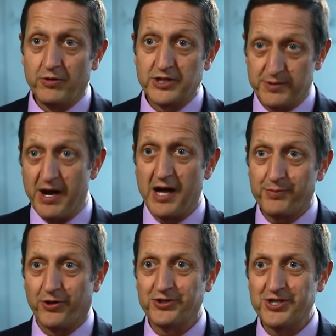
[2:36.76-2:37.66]
smart
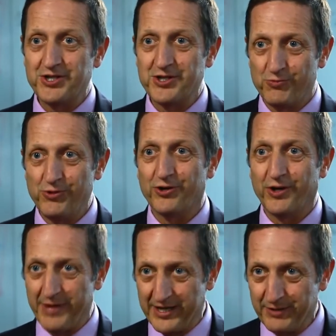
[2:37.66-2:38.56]
politicians will
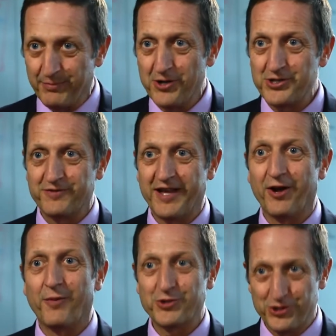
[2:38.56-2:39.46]
and make the most of that
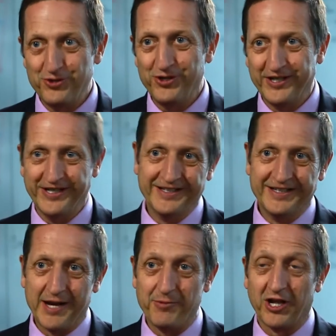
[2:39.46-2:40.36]
opportunity.
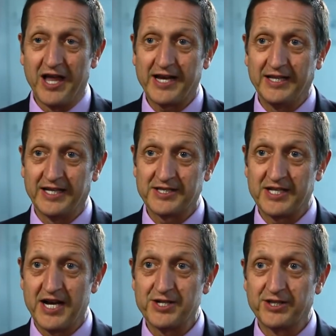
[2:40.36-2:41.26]
And we are lucky at that
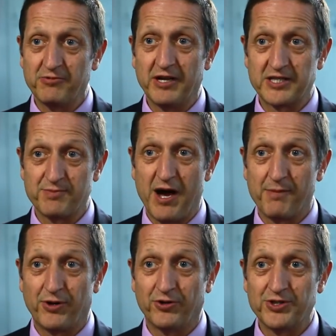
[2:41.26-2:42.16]
stage. I think we had
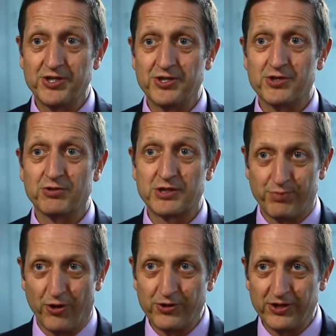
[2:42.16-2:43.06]
smart politicians
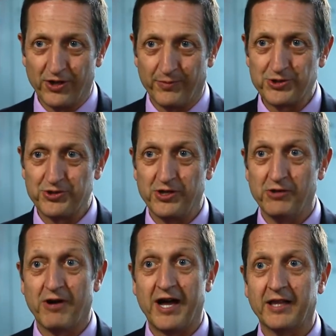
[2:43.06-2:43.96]
respond to the
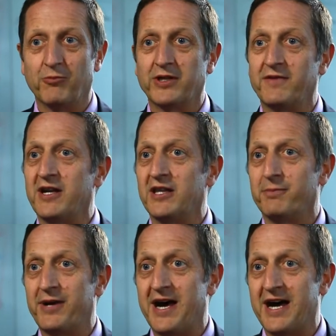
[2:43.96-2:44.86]
opportunity rather than what they've done in the
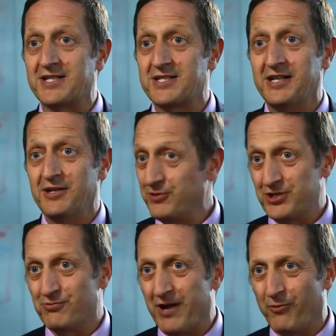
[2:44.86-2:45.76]
past, which
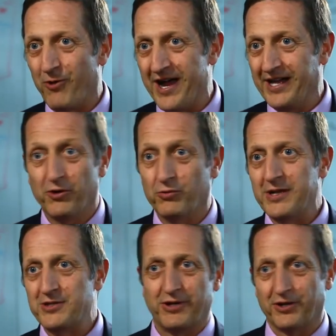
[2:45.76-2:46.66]
is run away. Oh,
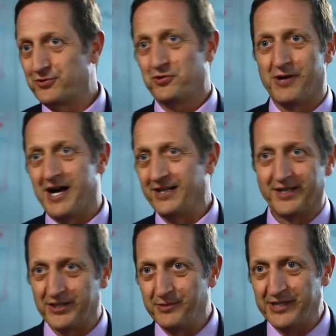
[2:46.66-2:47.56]
mental health, too hard,
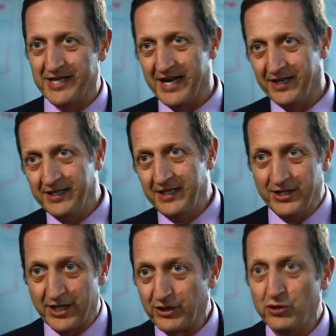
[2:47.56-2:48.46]
nothing to be done,
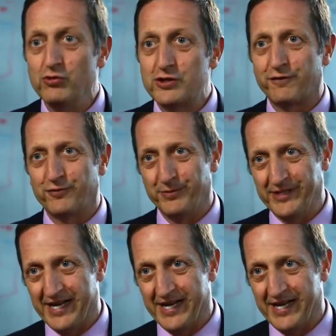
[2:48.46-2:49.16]
nothing useful to be